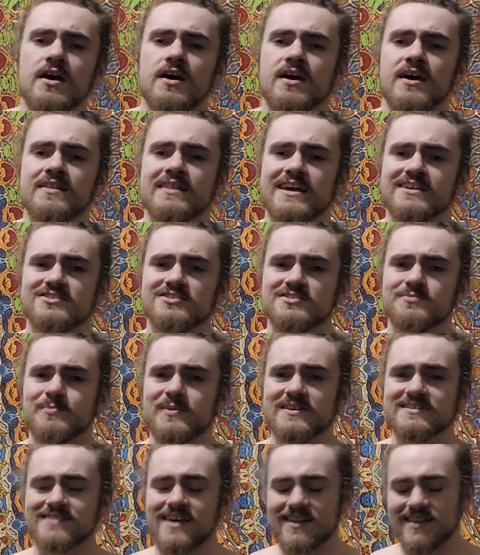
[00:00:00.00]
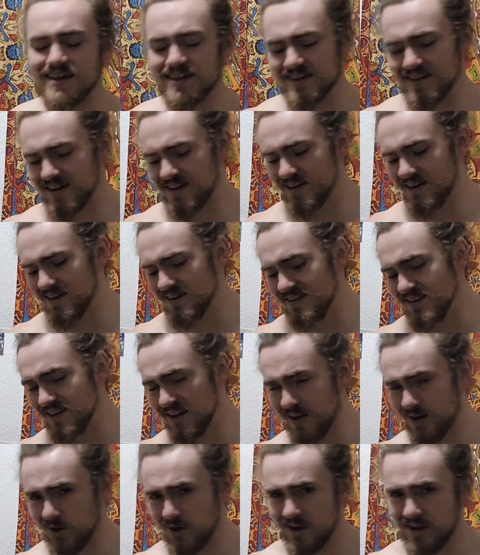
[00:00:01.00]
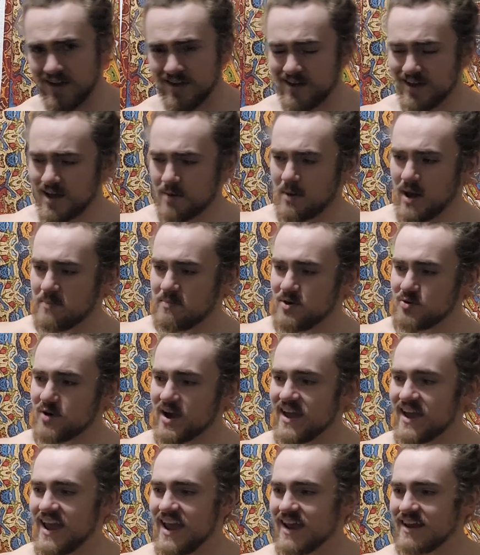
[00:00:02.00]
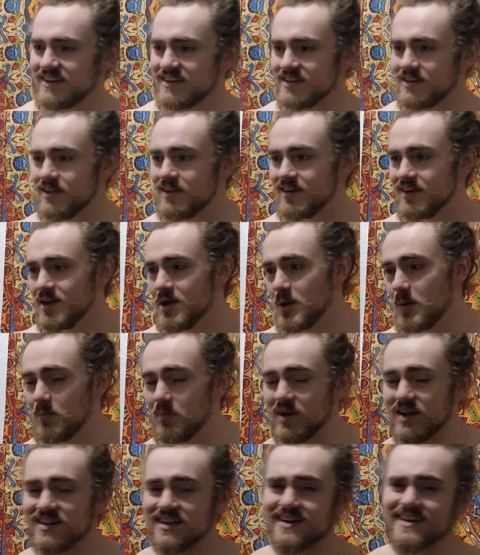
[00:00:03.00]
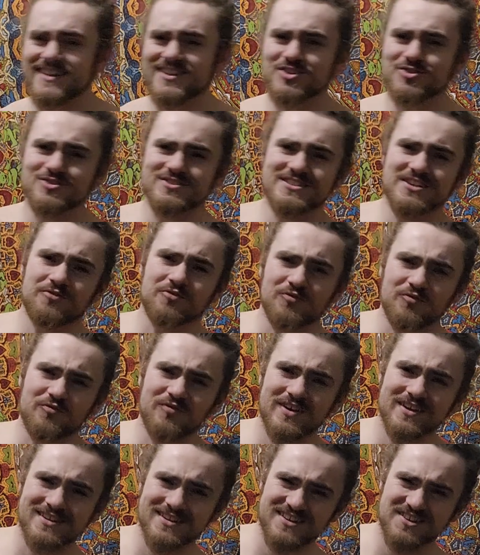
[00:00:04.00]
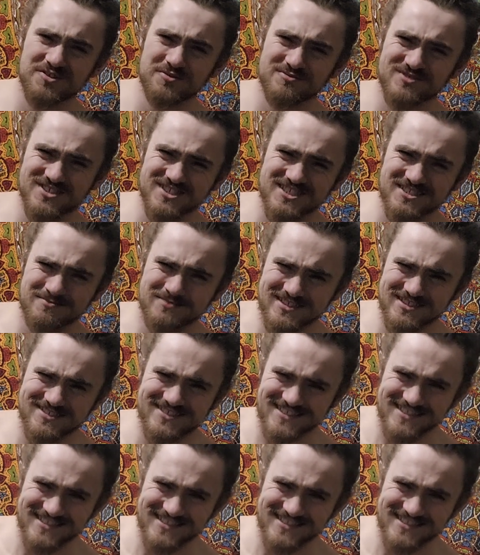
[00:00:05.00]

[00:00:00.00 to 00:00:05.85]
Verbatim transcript: And that's just because I like a, uh, you know, I might be right-handed, but I like a little different feeling, you know I'm talking about?